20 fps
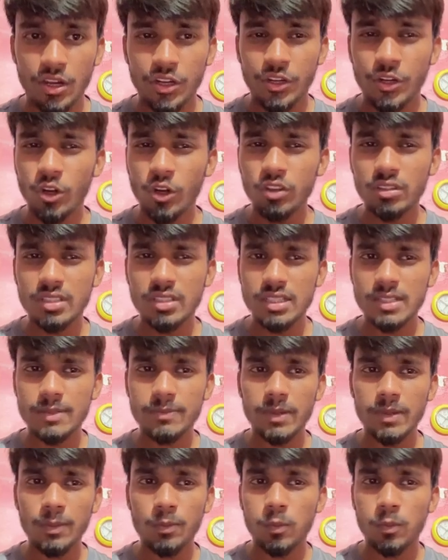not just
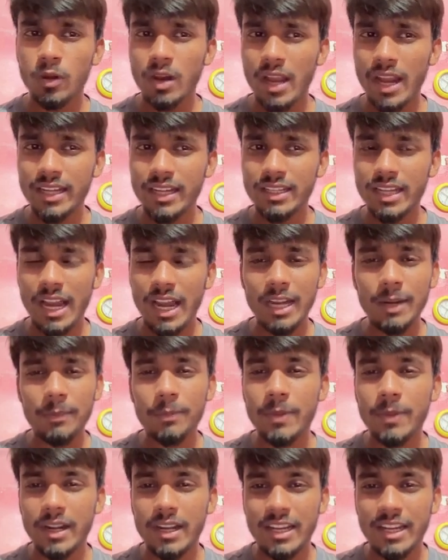be polite and
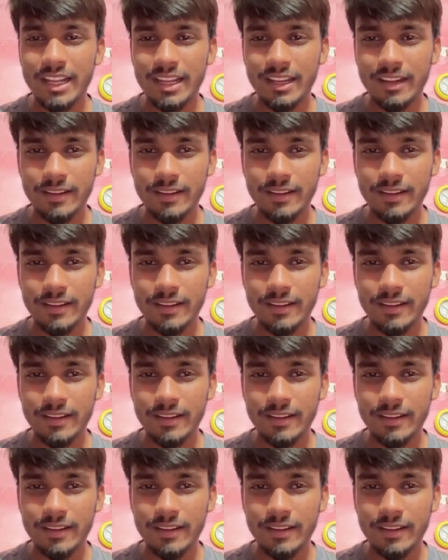pretty.